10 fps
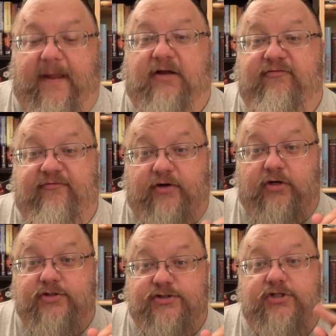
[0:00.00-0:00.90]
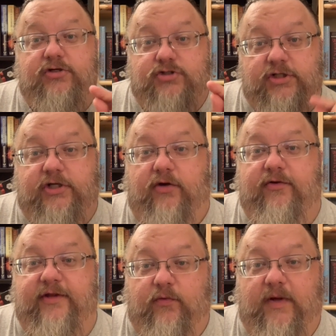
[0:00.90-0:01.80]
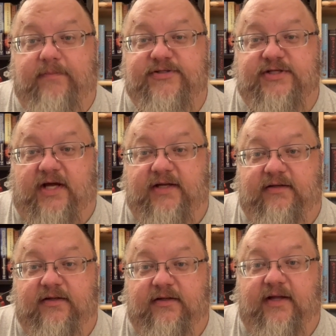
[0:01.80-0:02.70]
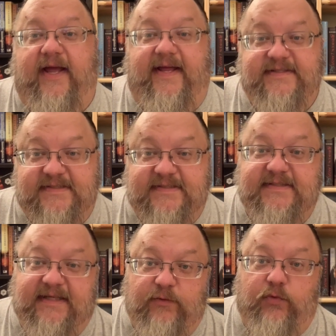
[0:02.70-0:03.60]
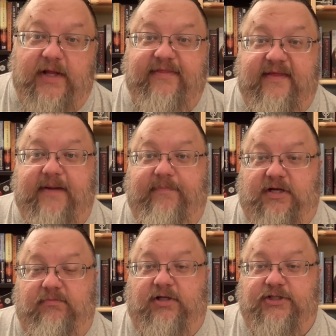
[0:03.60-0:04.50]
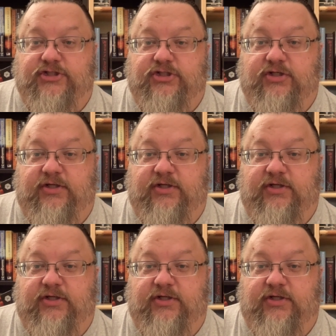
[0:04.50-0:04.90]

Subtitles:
First, you should go to their website and see what they publish.